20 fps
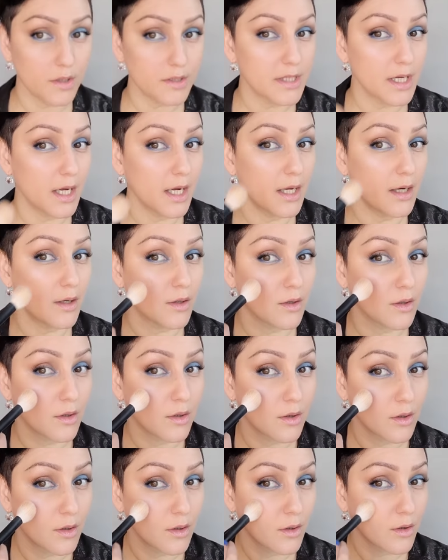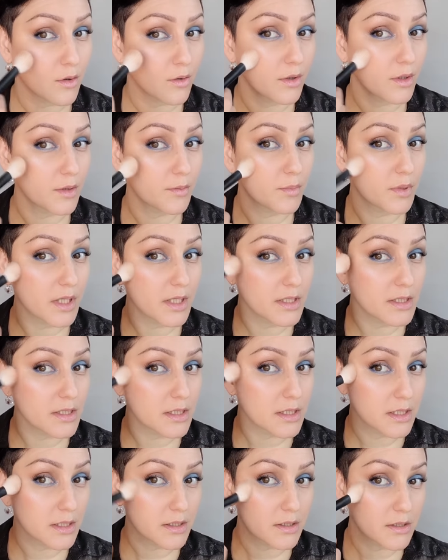coral side, I'm going to
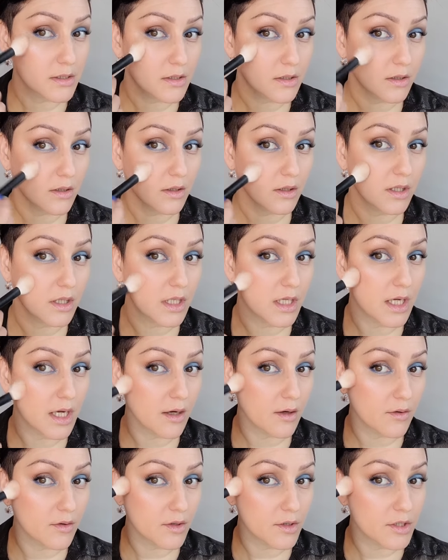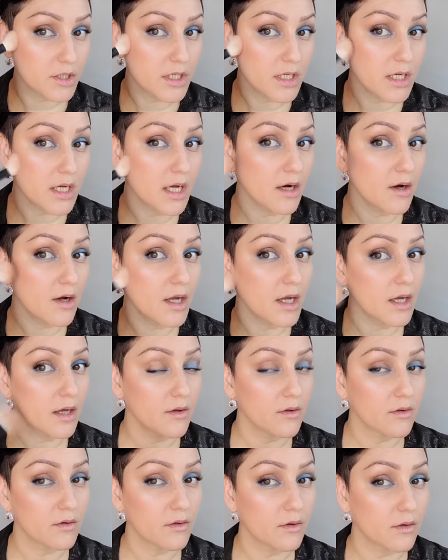place this on the outer cheek
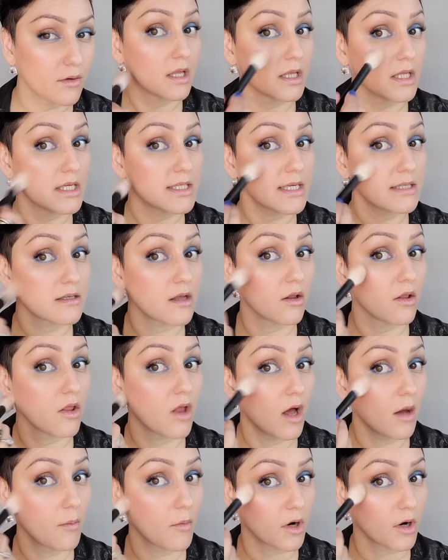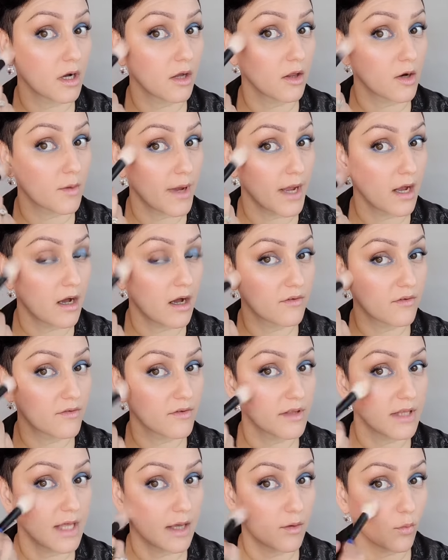area. This has a lot more color
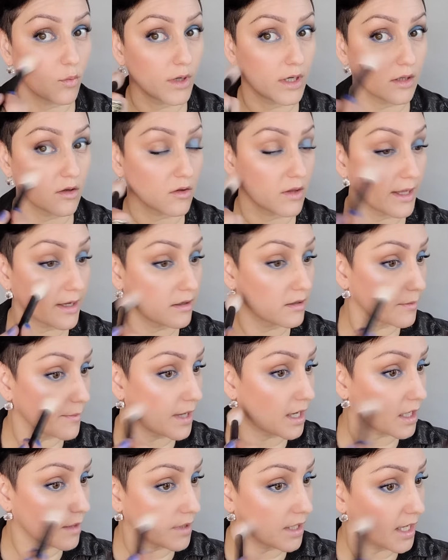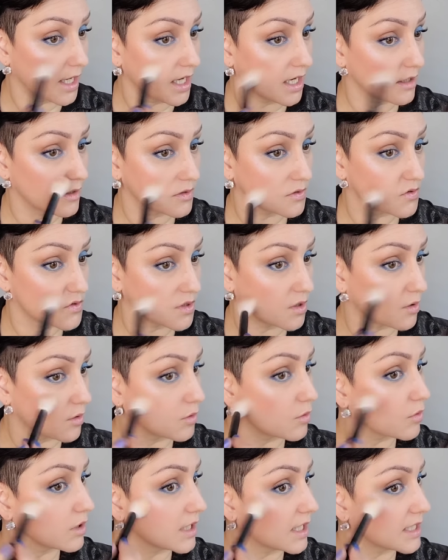payoff than what it looked like on the back of my hand,
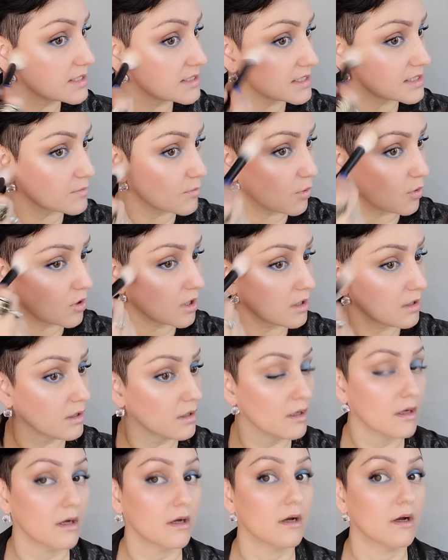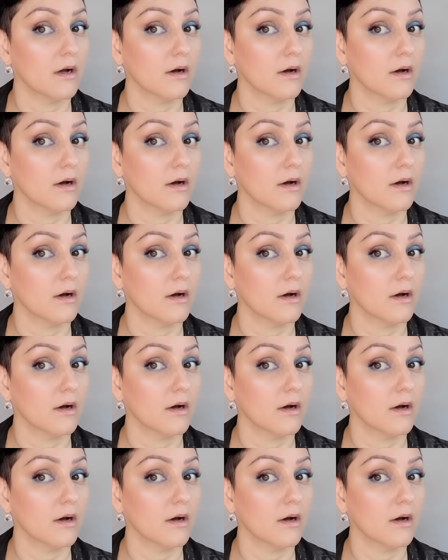so less is more.